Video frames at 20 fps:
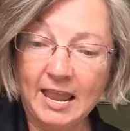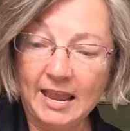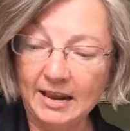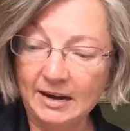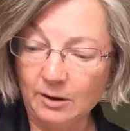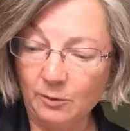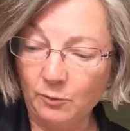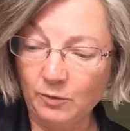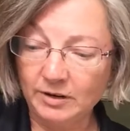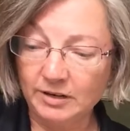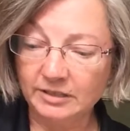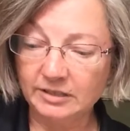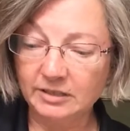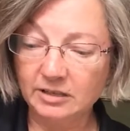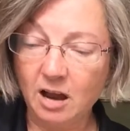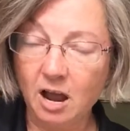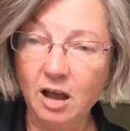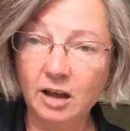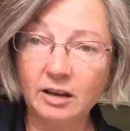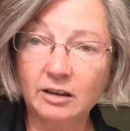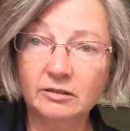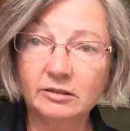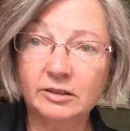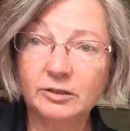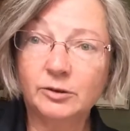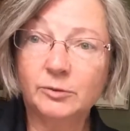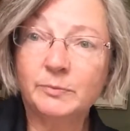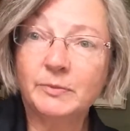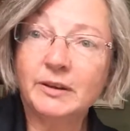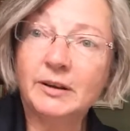And I want to talk a
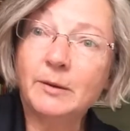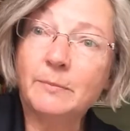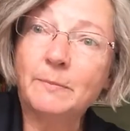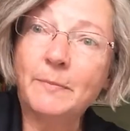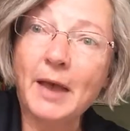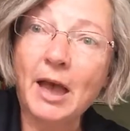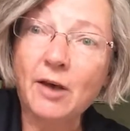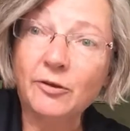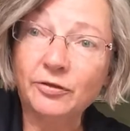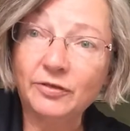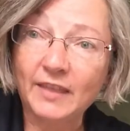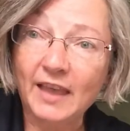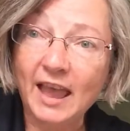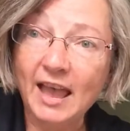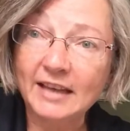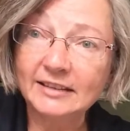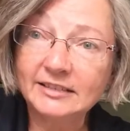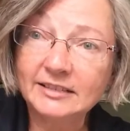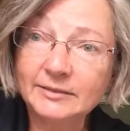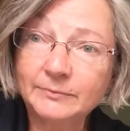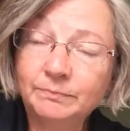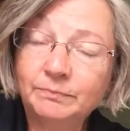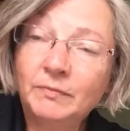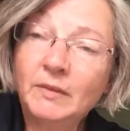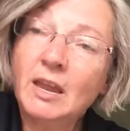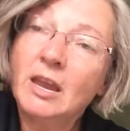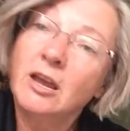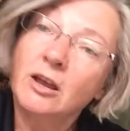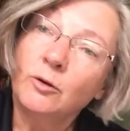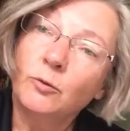little bit about that.
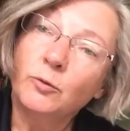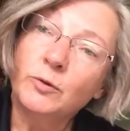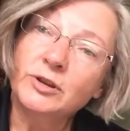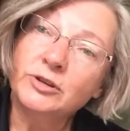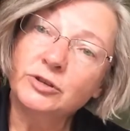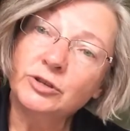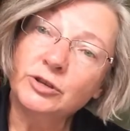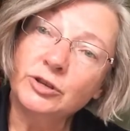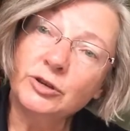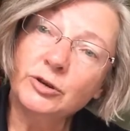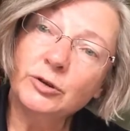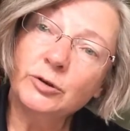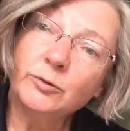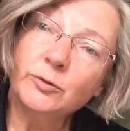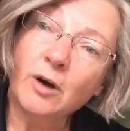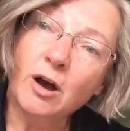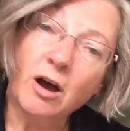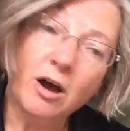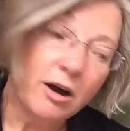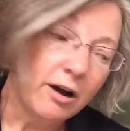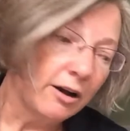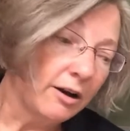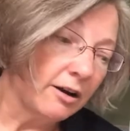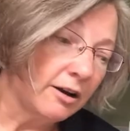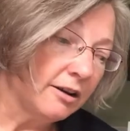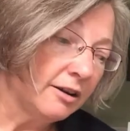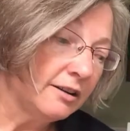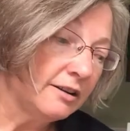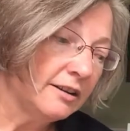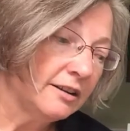When you
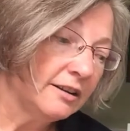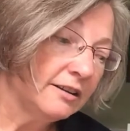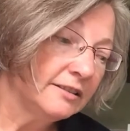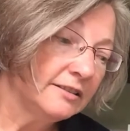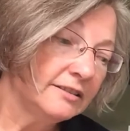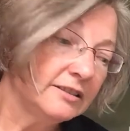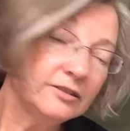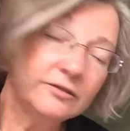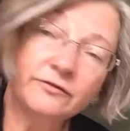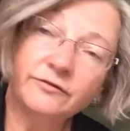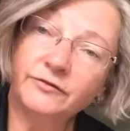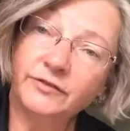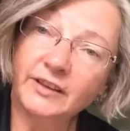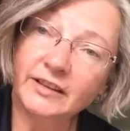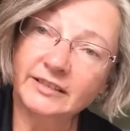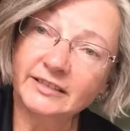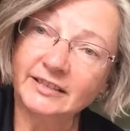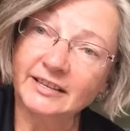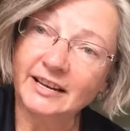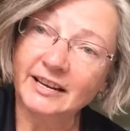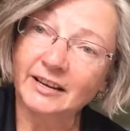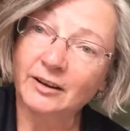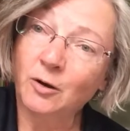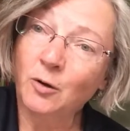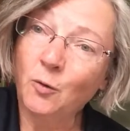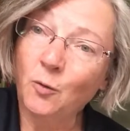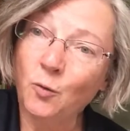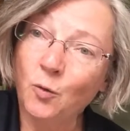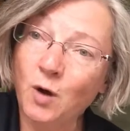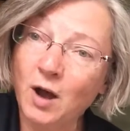are defending
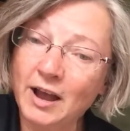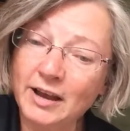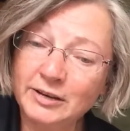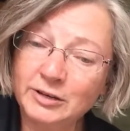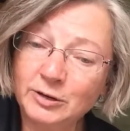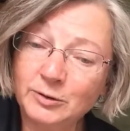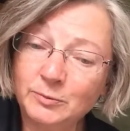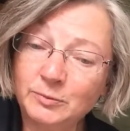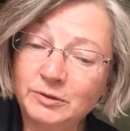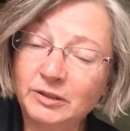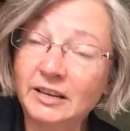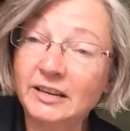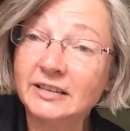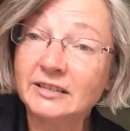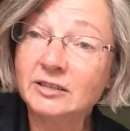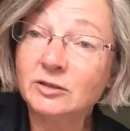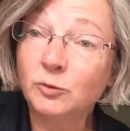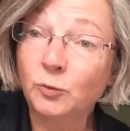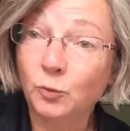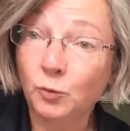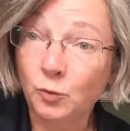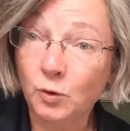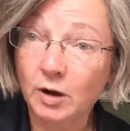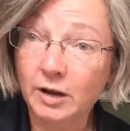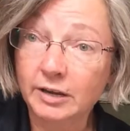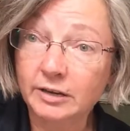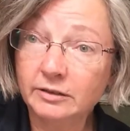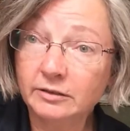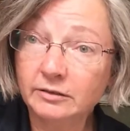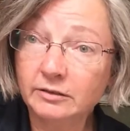why you placed
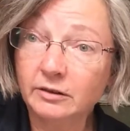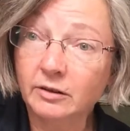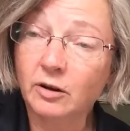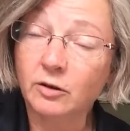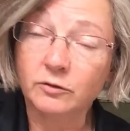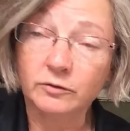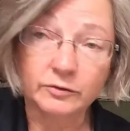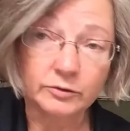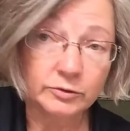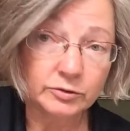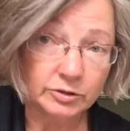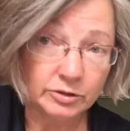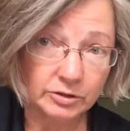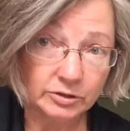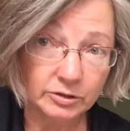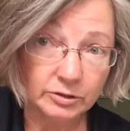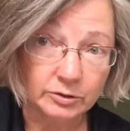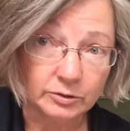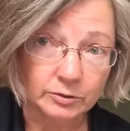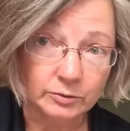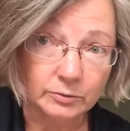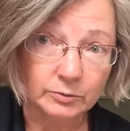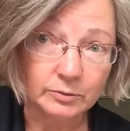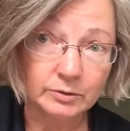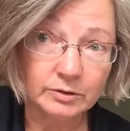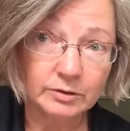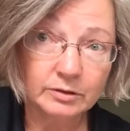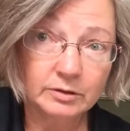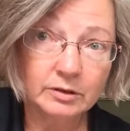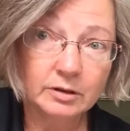
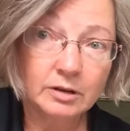1/2,